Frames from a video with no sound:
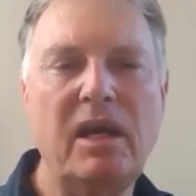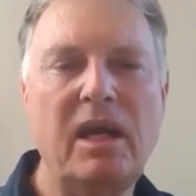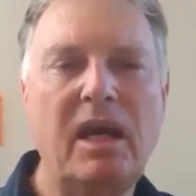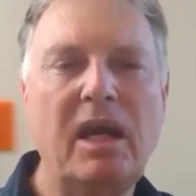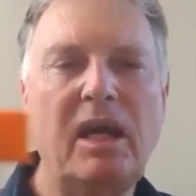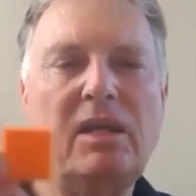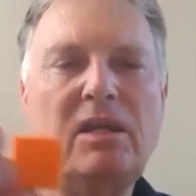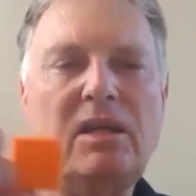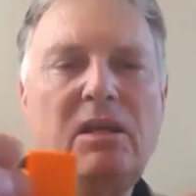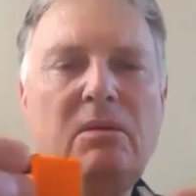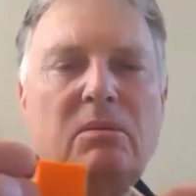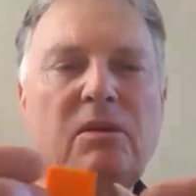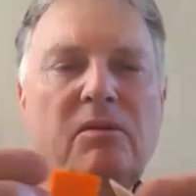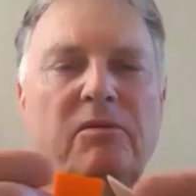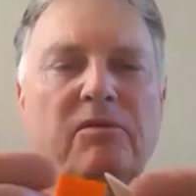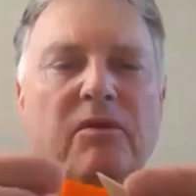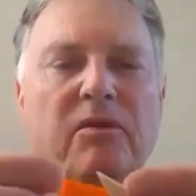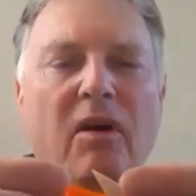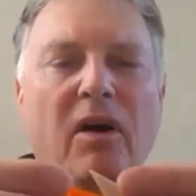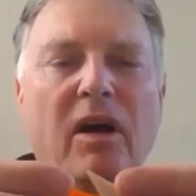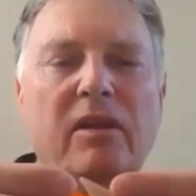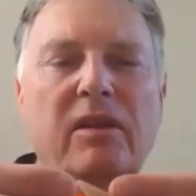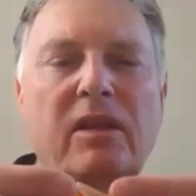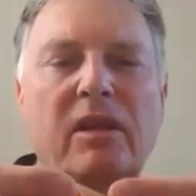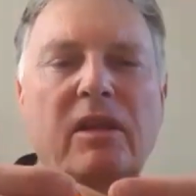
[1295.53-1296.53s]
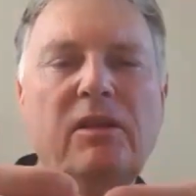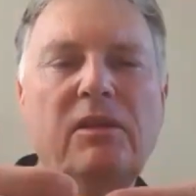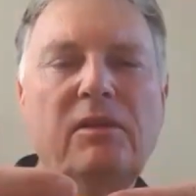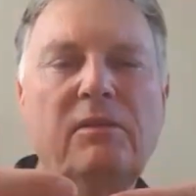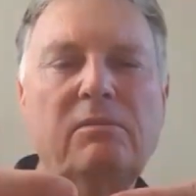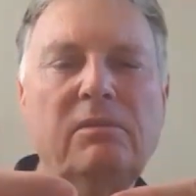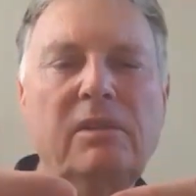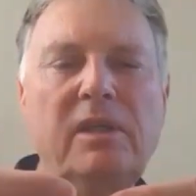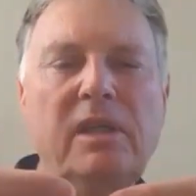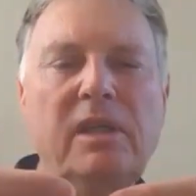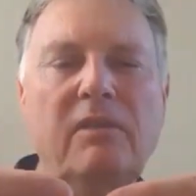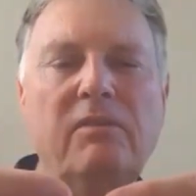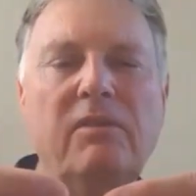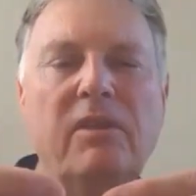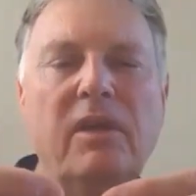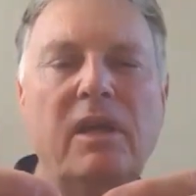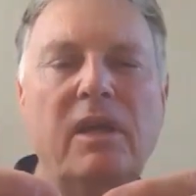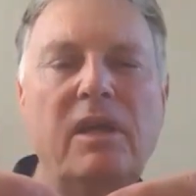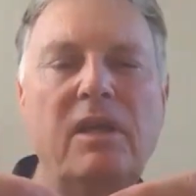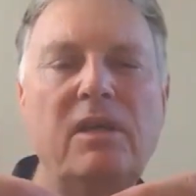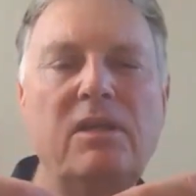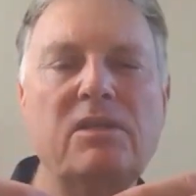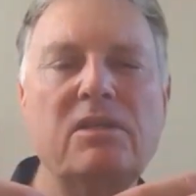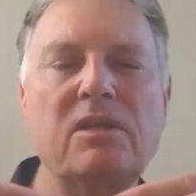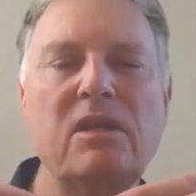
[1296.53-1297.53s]
And you would find that 3 of
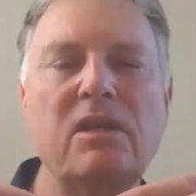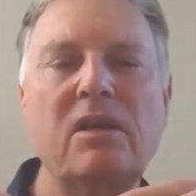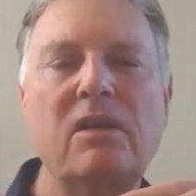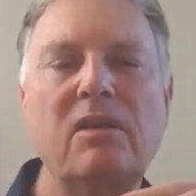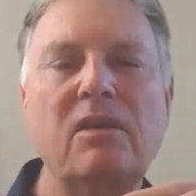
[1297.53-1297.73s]
these